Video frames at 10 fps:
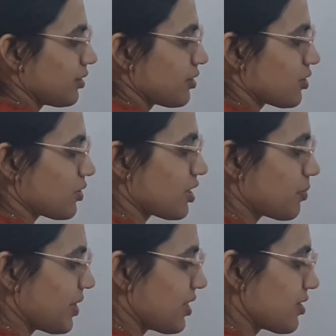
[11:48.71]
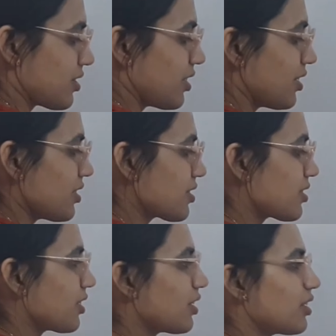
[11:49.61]
So 6 minus 3
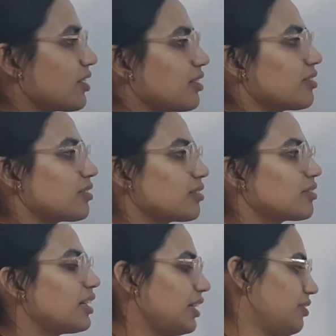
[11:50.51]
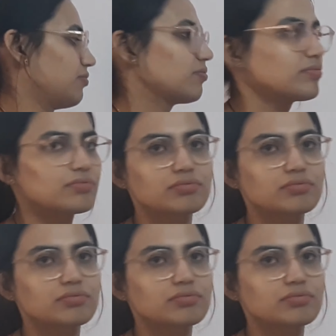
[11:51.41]
is 3.